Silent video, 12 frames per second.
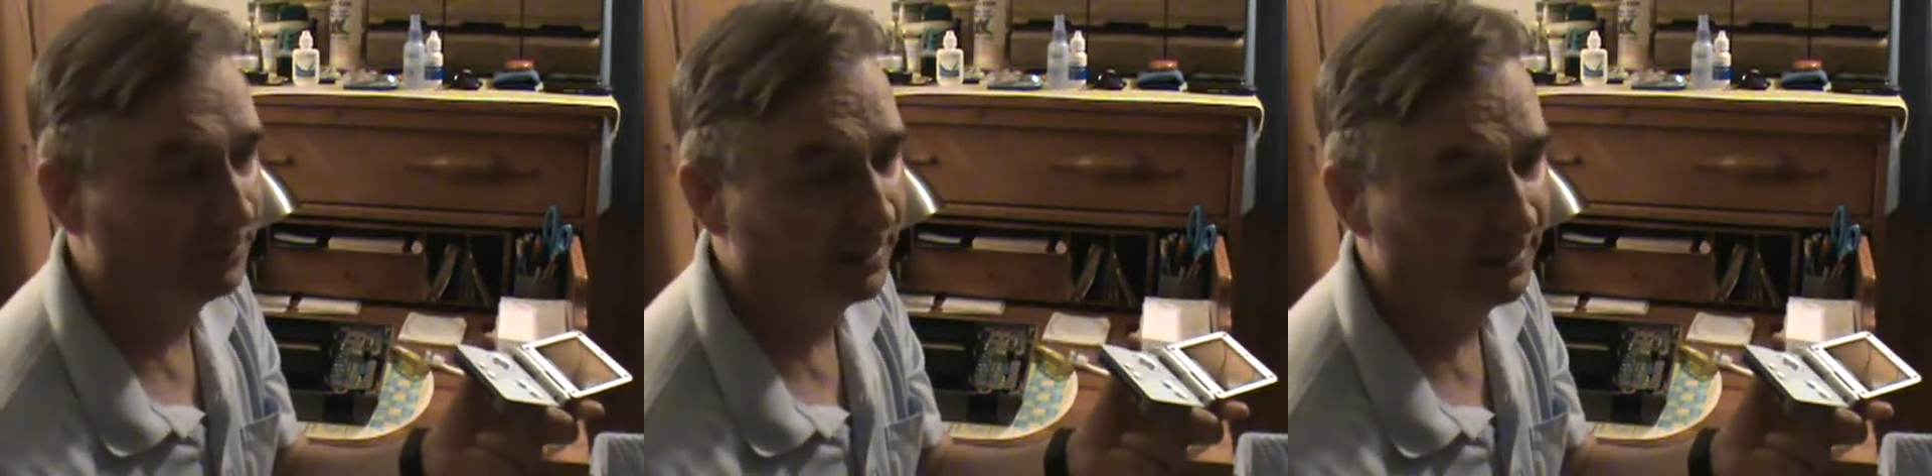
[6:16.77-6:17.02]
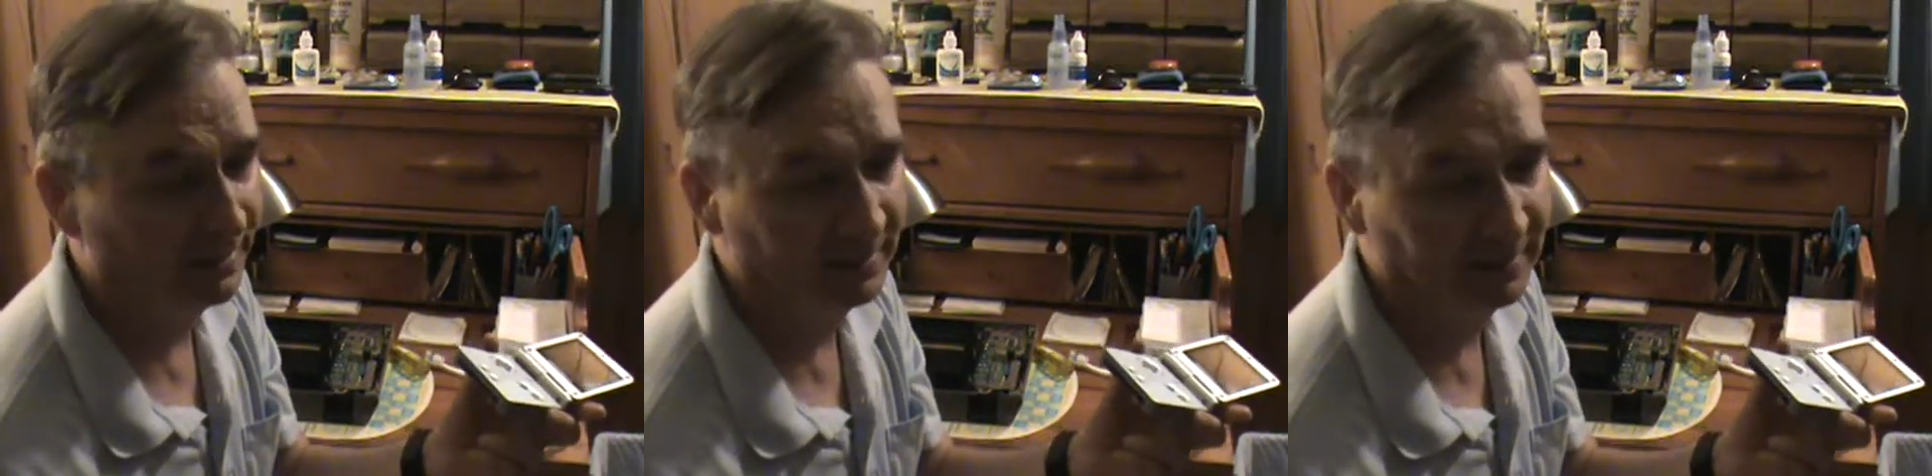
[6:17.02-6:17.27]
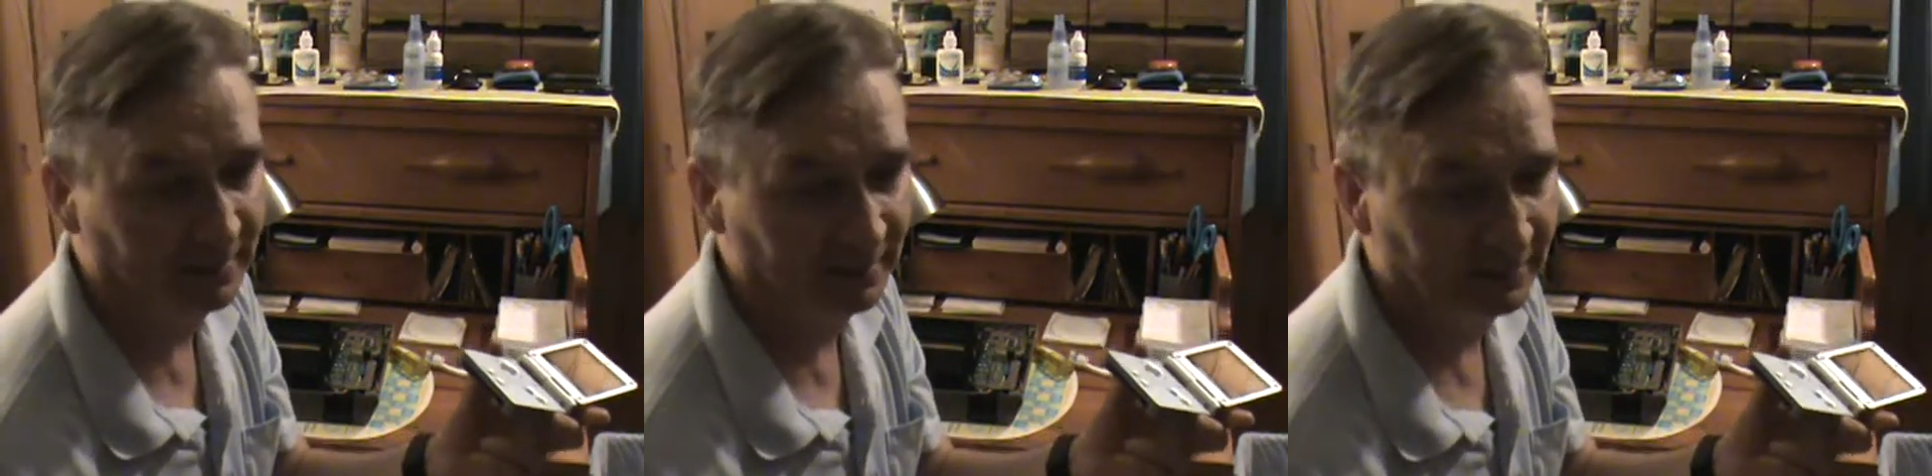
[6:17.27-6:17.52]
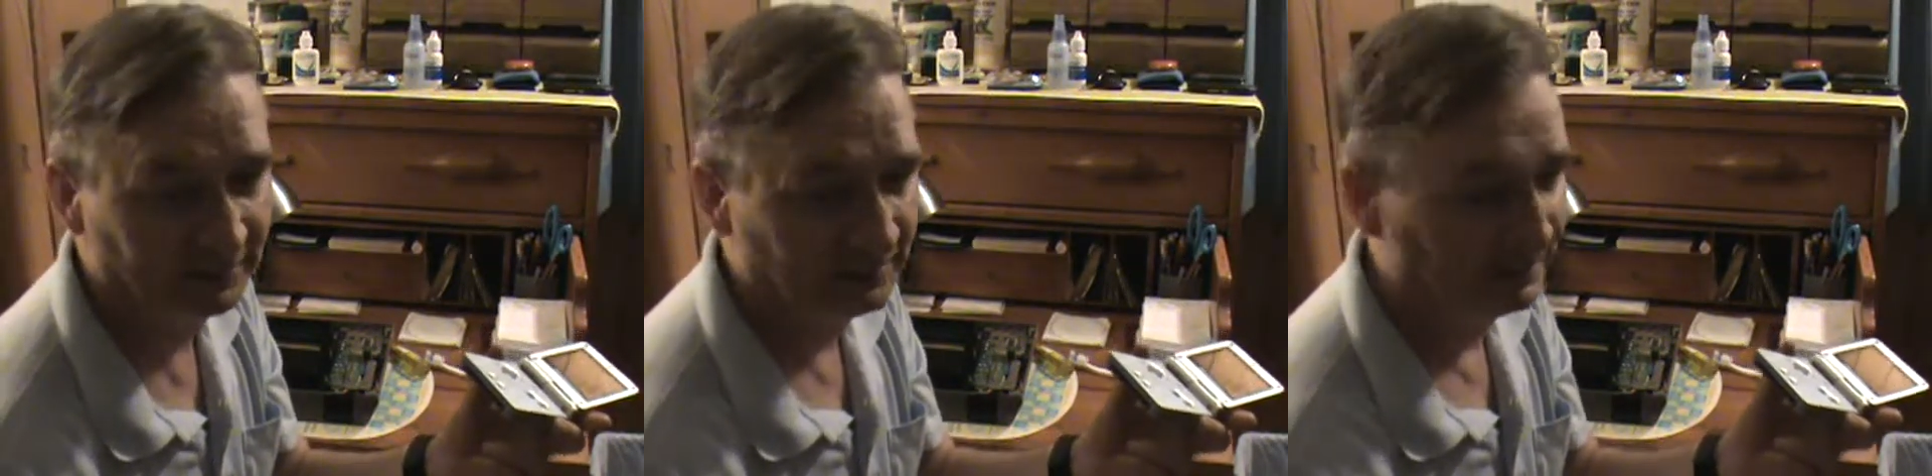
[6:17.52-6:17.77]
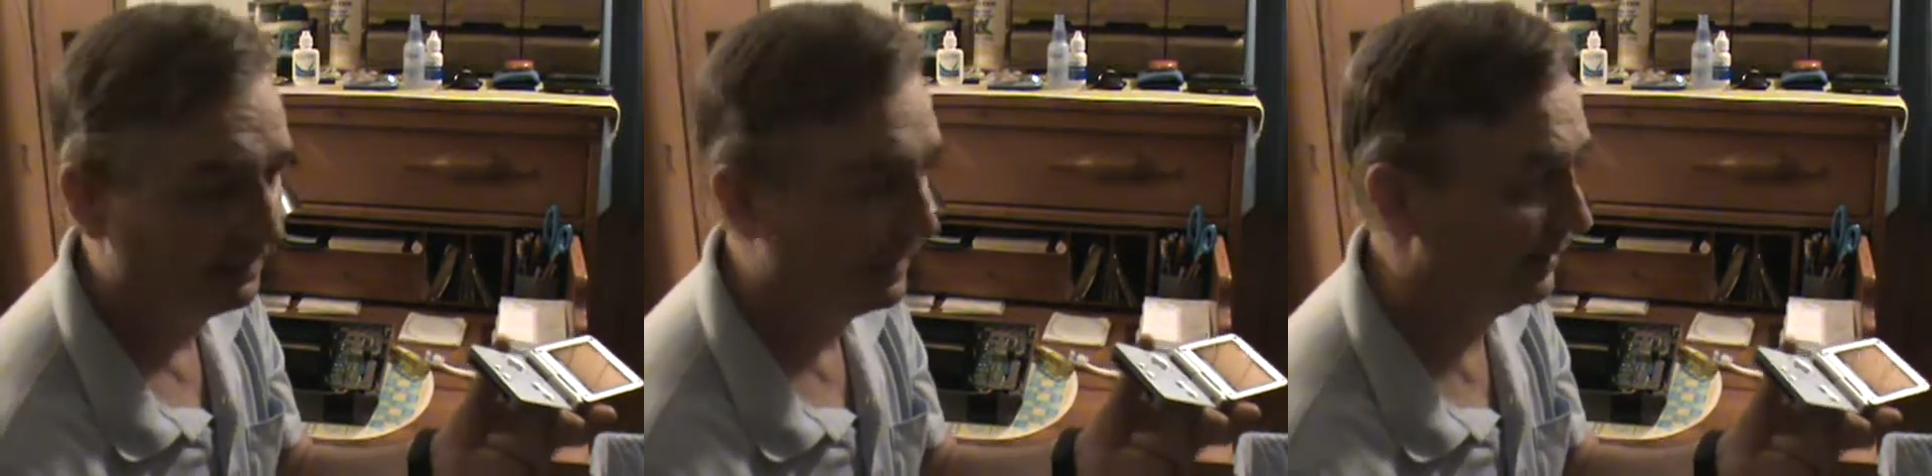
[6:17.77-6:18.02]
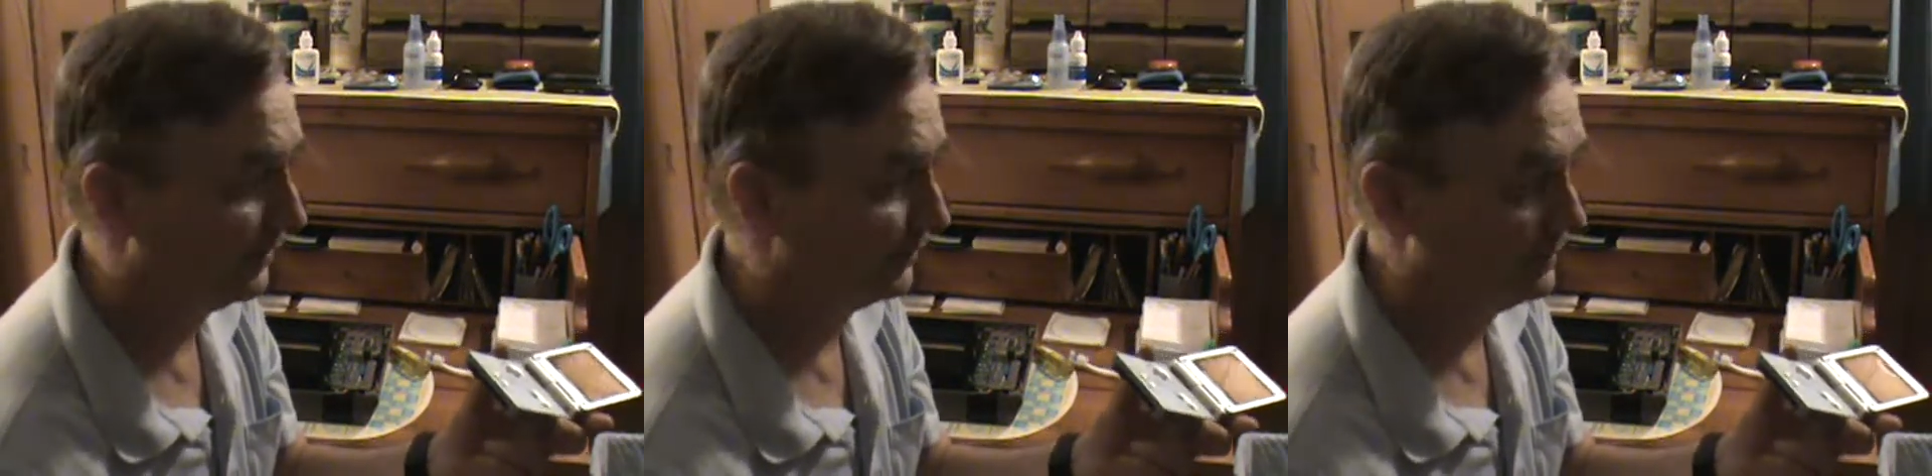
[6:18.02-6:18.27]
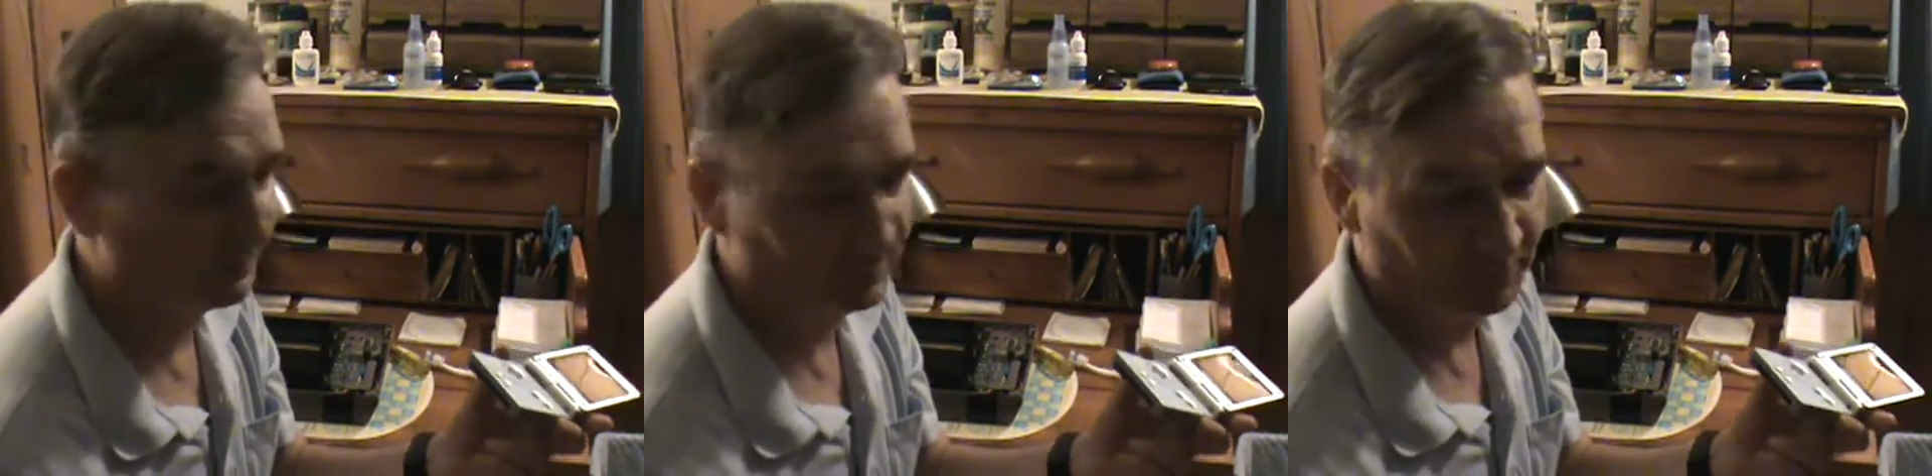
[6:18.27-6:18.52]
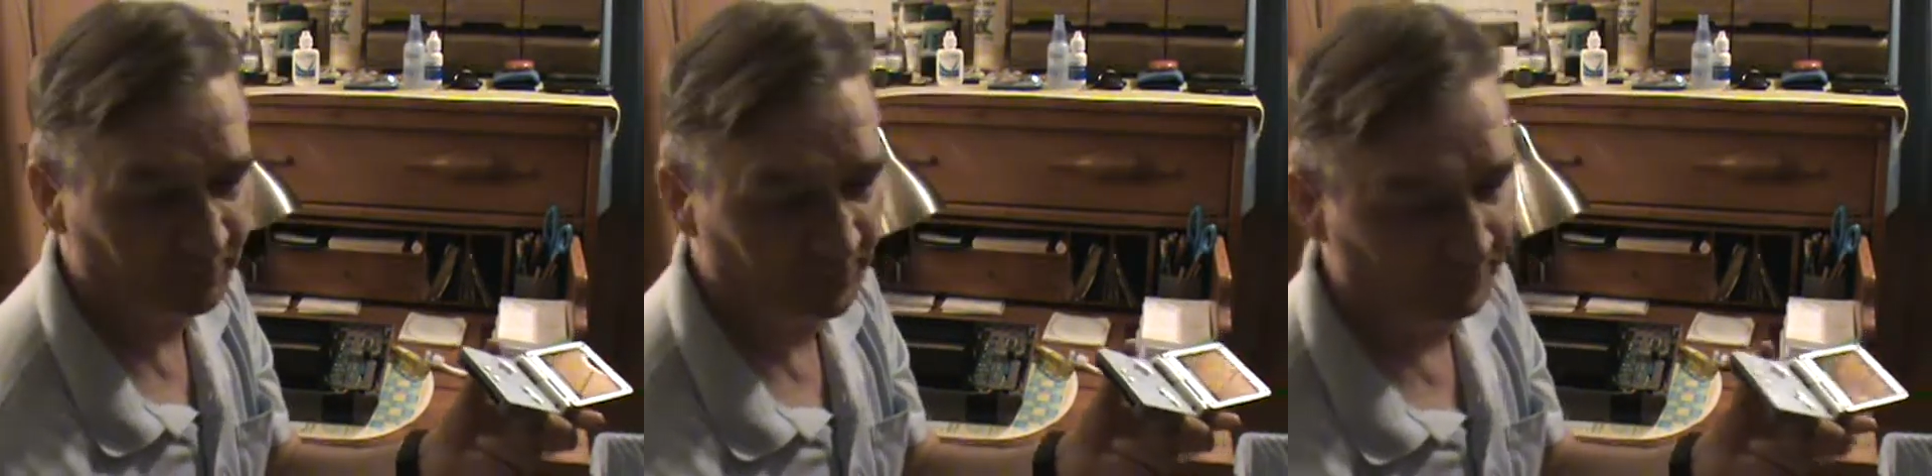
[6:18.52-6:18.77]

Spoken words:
my handkerchiefs pretty